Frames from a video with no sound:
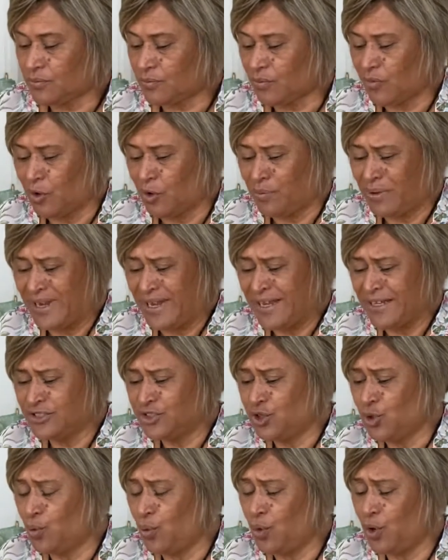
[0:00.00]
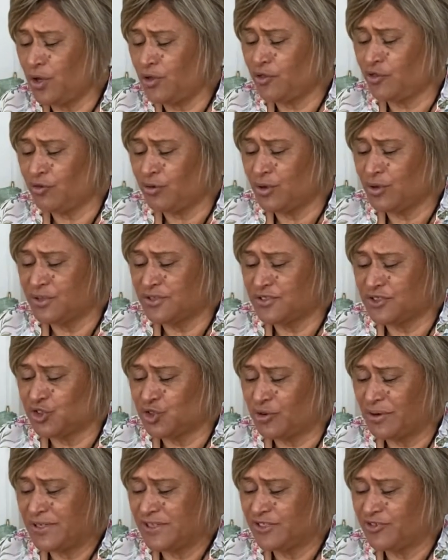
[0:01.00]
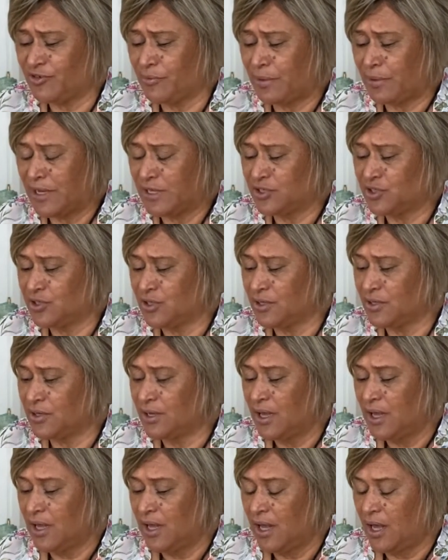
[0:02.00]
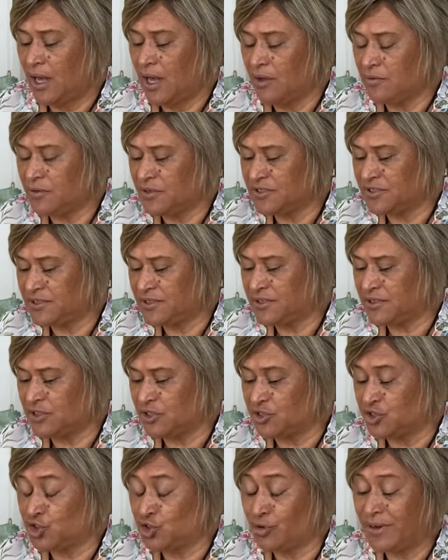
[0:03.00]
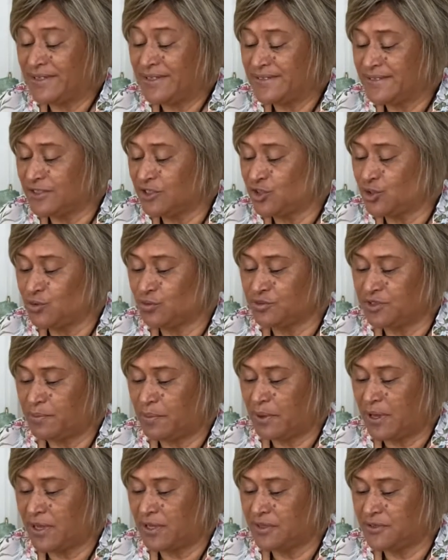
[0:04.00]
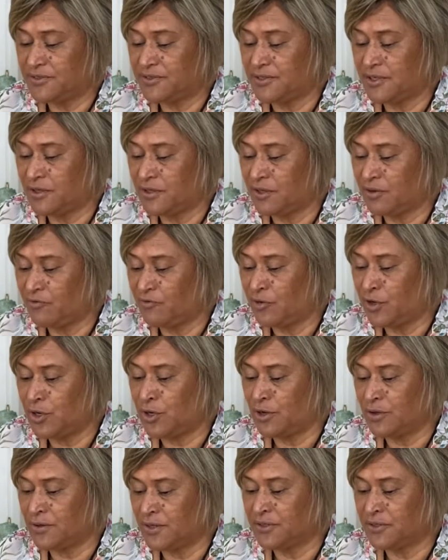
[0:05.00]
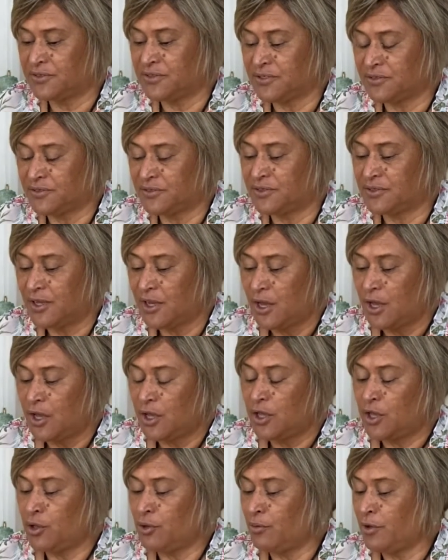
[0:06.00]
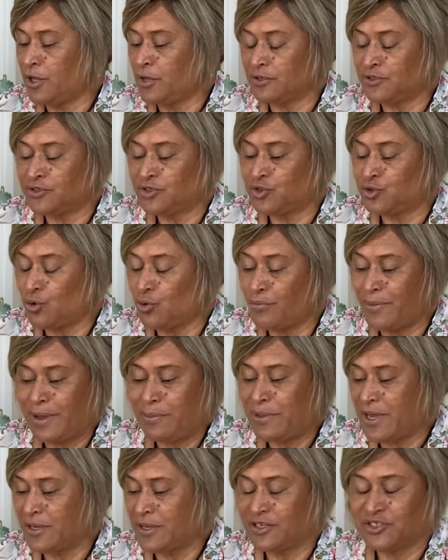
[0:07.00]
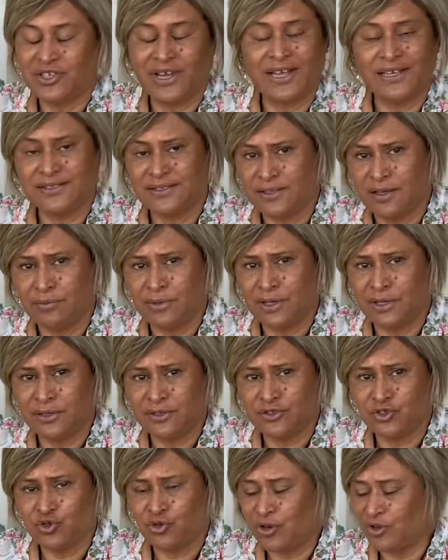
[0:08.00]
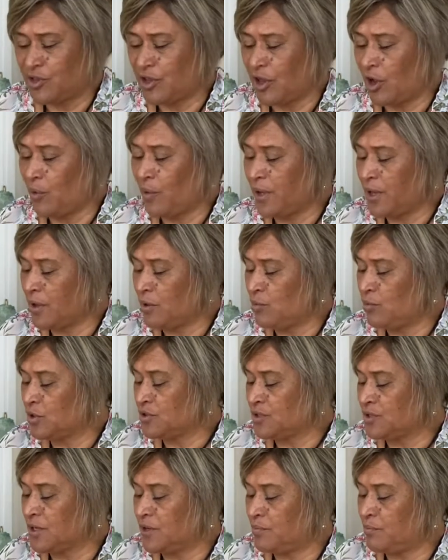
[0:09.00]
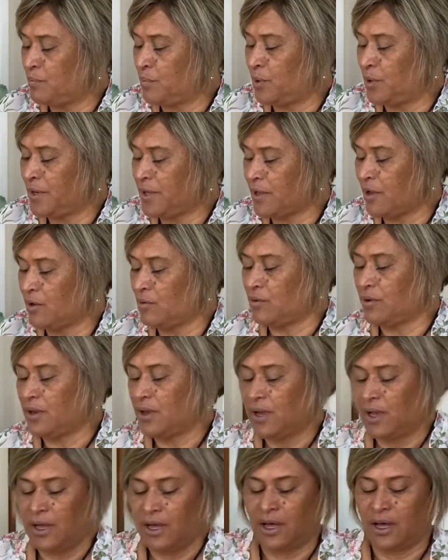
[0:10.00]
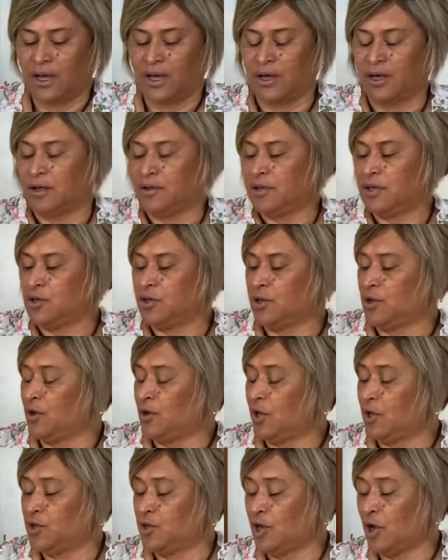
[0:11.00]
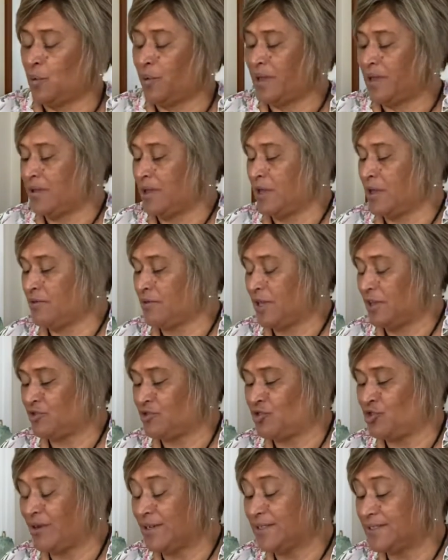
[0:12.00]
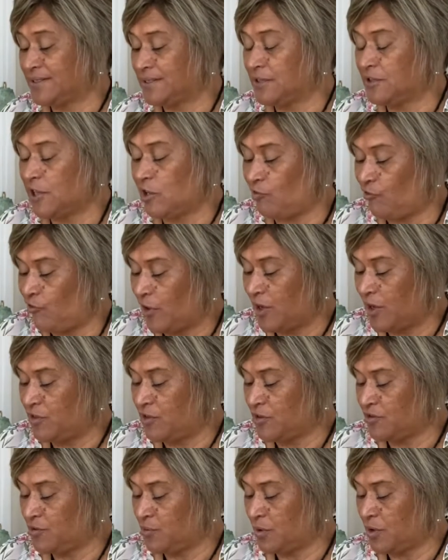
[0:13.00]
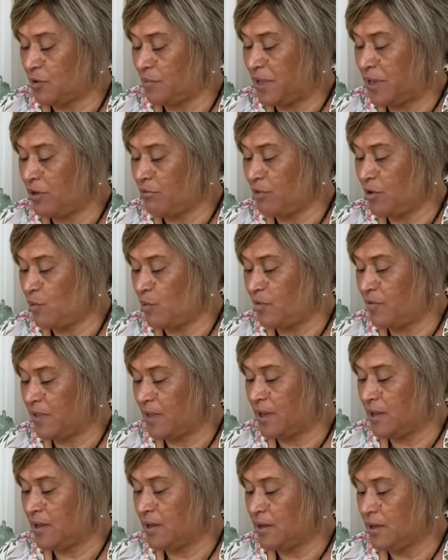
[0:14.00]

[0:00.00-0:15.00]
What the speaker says: But as you work through this transformation, this transitional space, and this is, it's still maybe going to take some inner strength, going inward and pulling out, and knowing, and that trust and that faith is what I'm hearing with that.